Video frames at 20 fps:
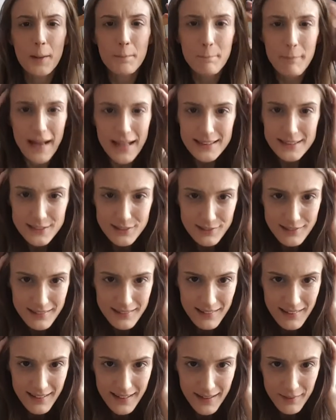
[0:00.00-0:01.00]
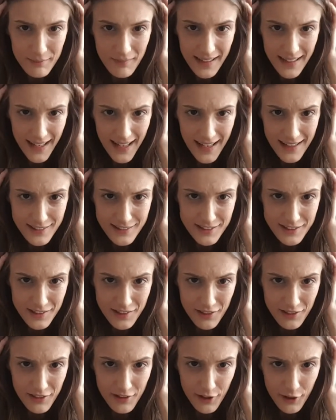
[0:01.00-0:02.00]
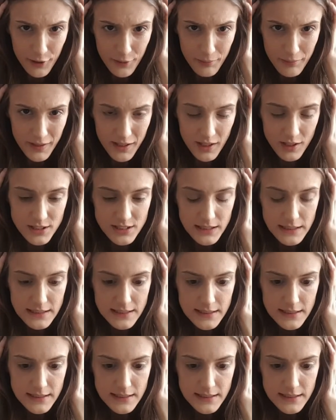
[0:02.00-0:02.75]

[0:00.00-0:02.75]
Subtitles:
battle in my head though, because